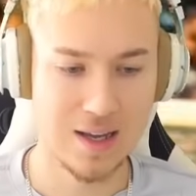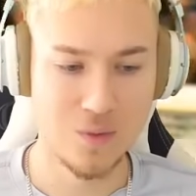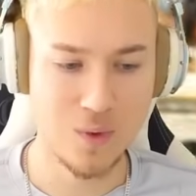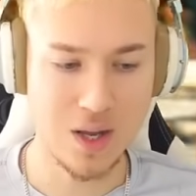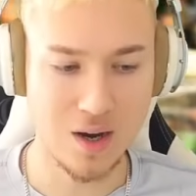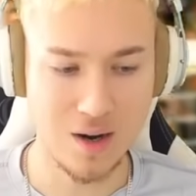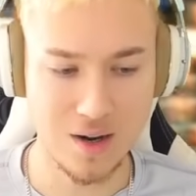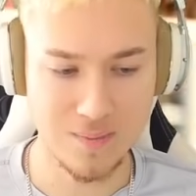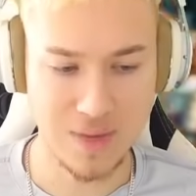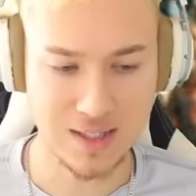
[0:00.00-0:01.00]
And we
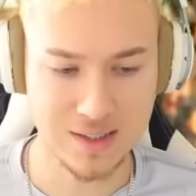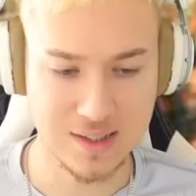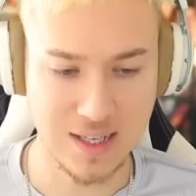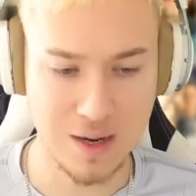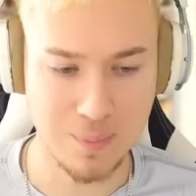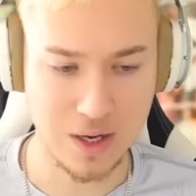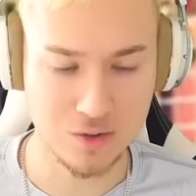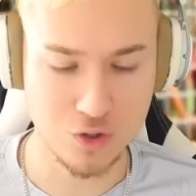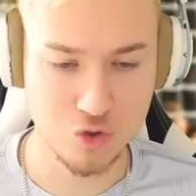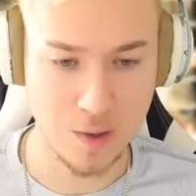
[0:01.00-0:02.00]
are, as I said,
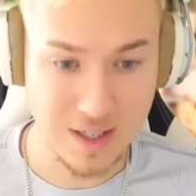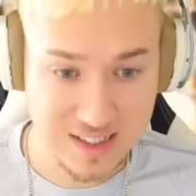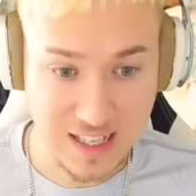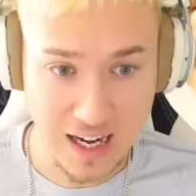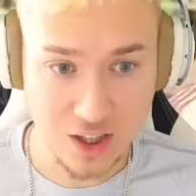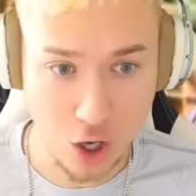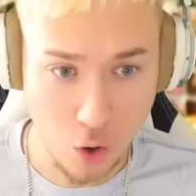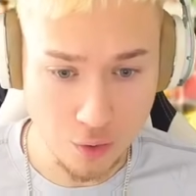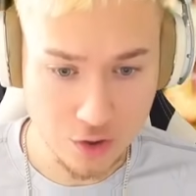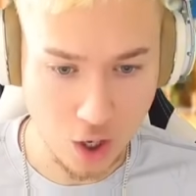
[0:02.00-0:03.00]
about to drop. Is that an
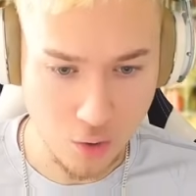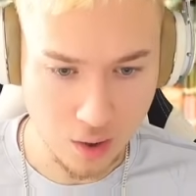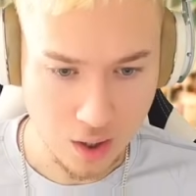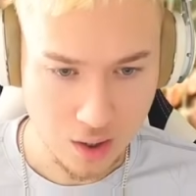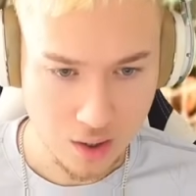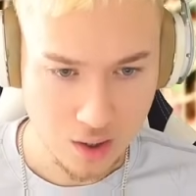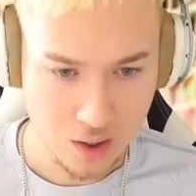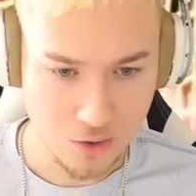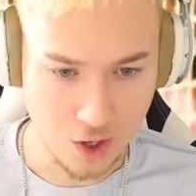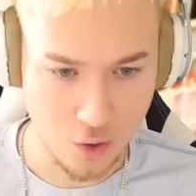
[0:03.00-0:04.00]
own goal?
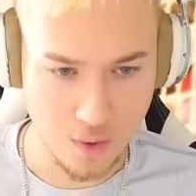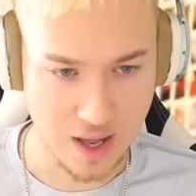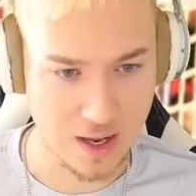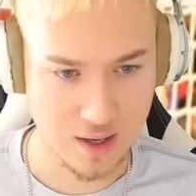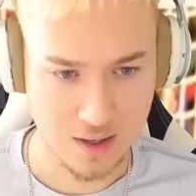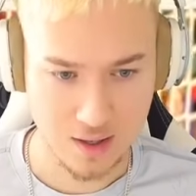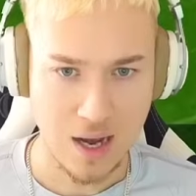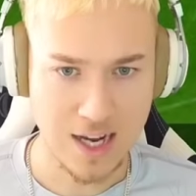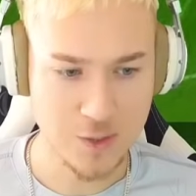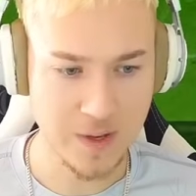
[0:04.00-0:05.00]
No way.
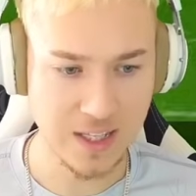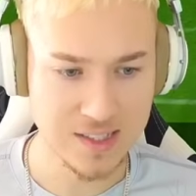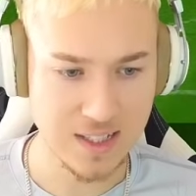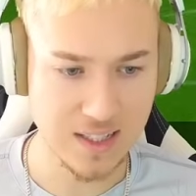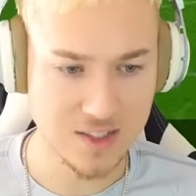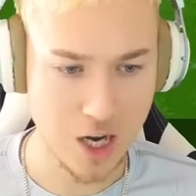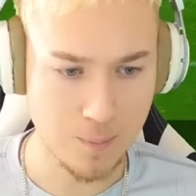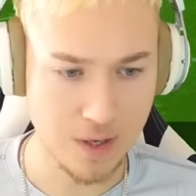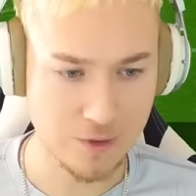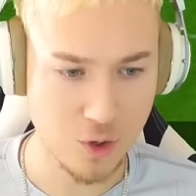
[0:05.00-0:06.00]
As we can see in the
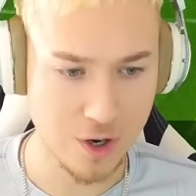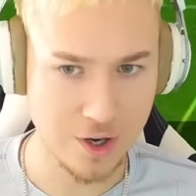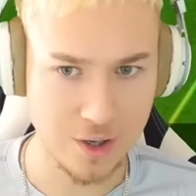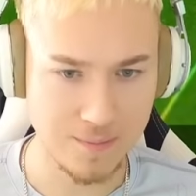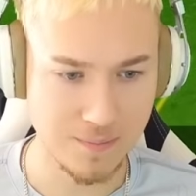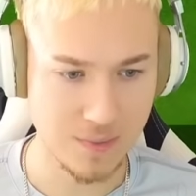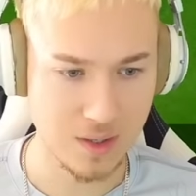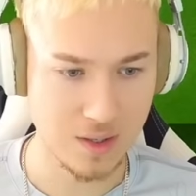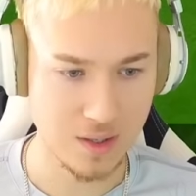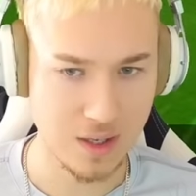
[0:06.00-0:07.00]
top left corner,
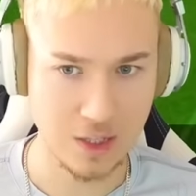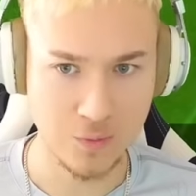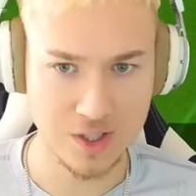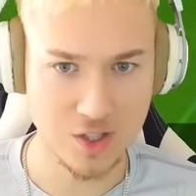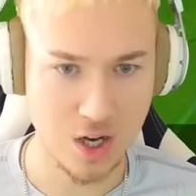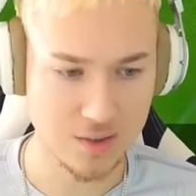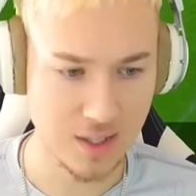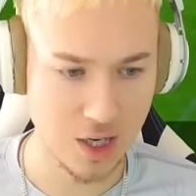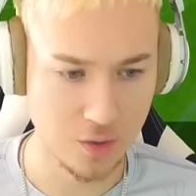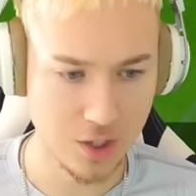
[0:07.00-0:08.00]
it was
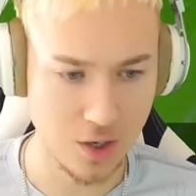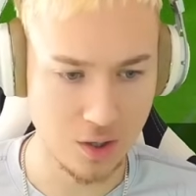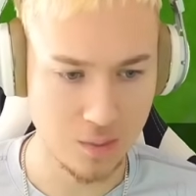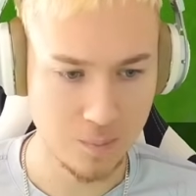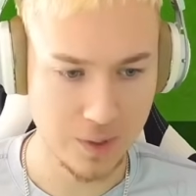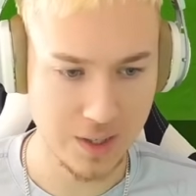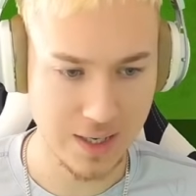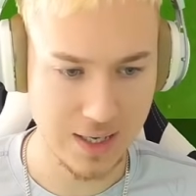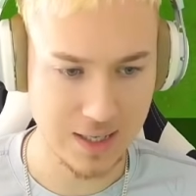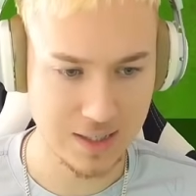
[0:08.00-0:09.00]
not an own goal. But
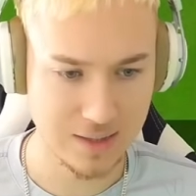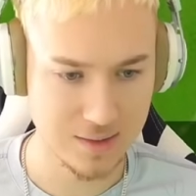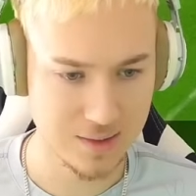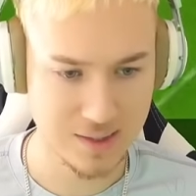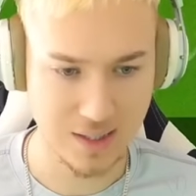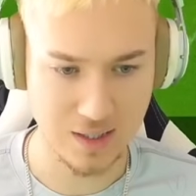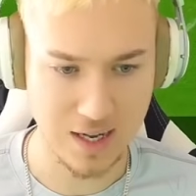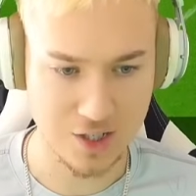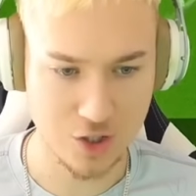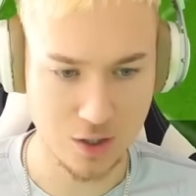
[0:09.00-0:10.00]
uh,
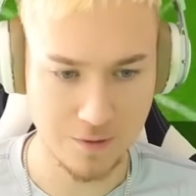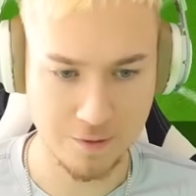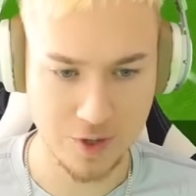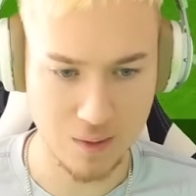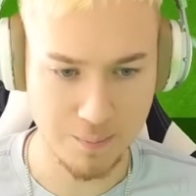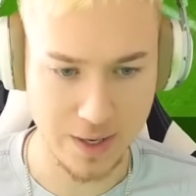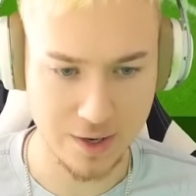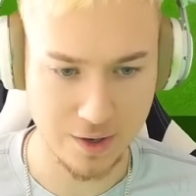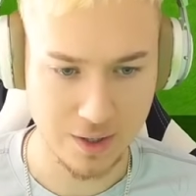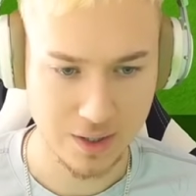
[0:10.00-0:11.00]
still, I should have done
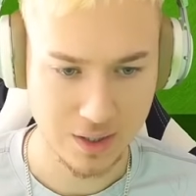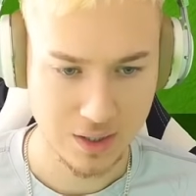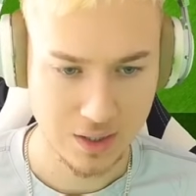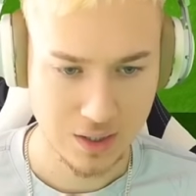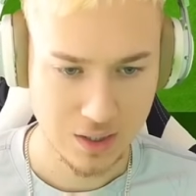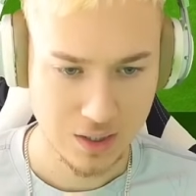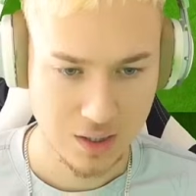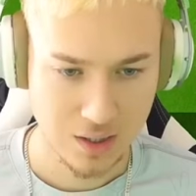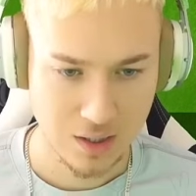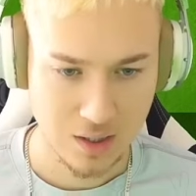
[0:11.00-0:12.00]
better.
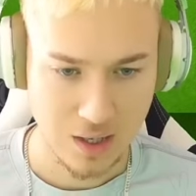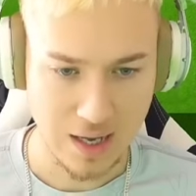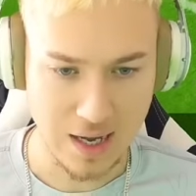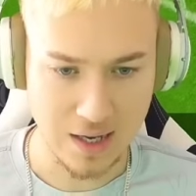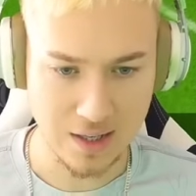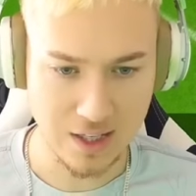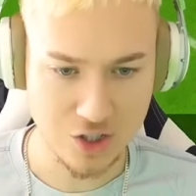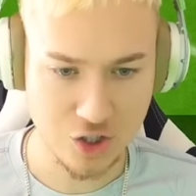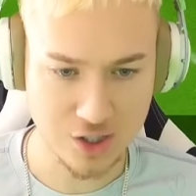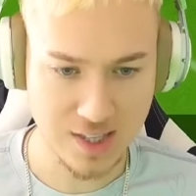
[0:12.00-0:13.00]
And
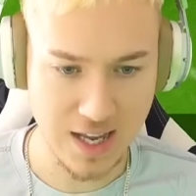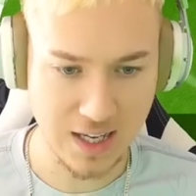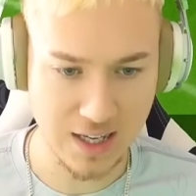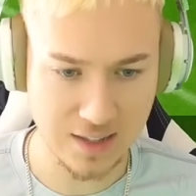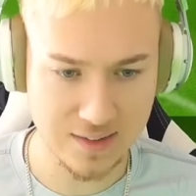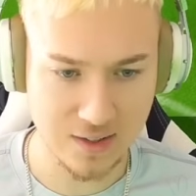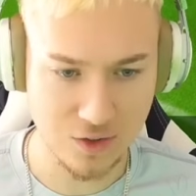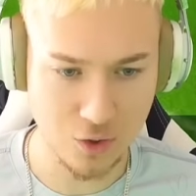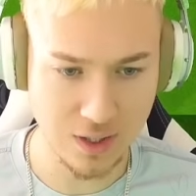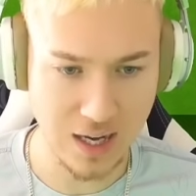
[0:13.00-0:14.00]
he's just taken it
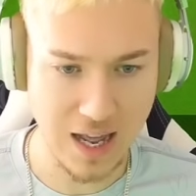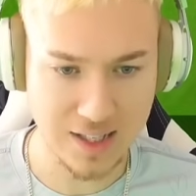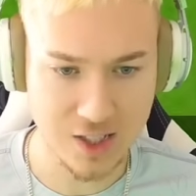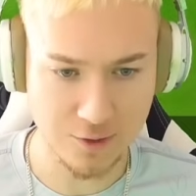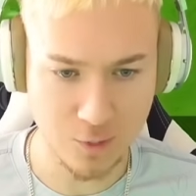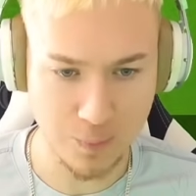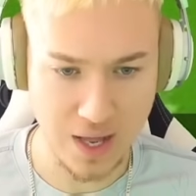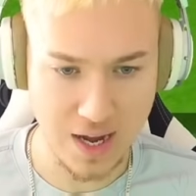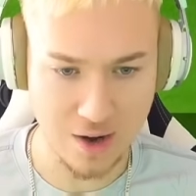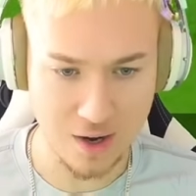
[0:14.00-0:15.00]
through the legs of the
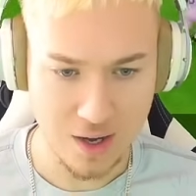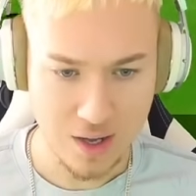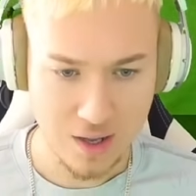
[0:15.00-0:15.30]
player.